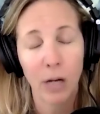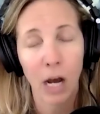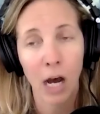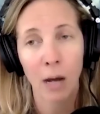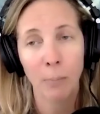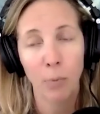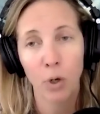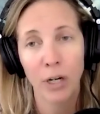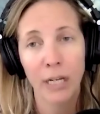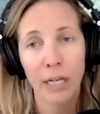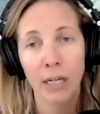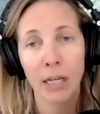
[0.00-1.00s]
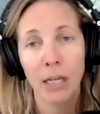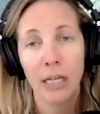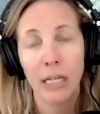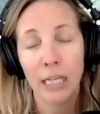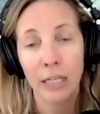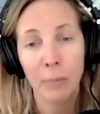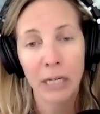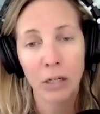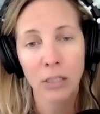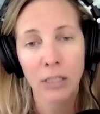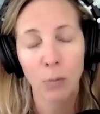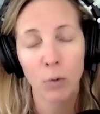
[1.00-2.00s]
onboarding
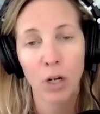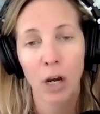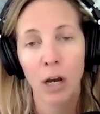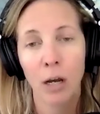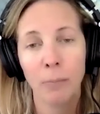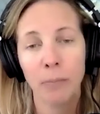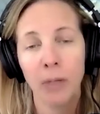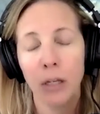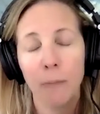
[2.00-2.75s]
emails that will come